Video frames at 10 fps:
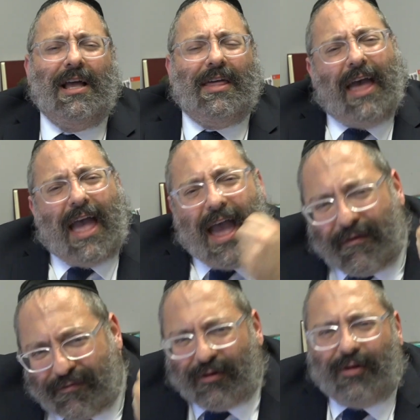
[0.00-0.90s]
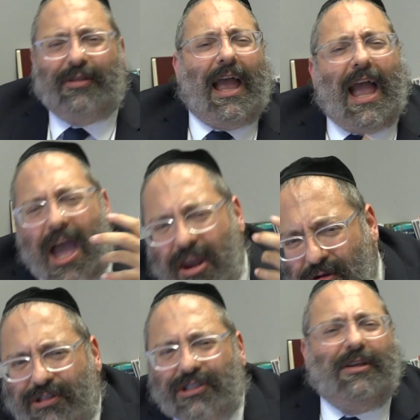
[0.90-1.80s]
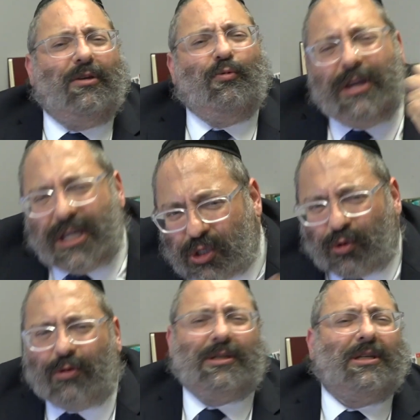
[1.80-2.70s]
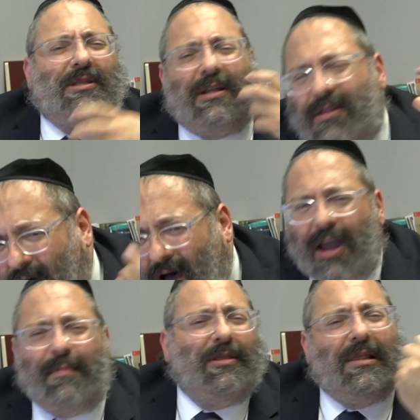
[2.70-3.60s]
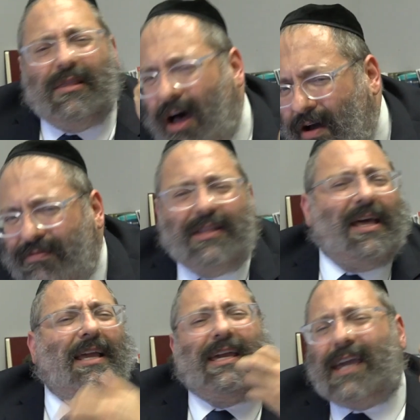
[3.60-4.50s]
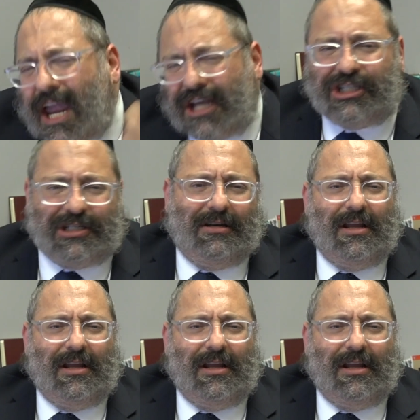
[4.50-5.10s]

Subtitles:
The effort, the energy, the resources, the time, the love, the dedication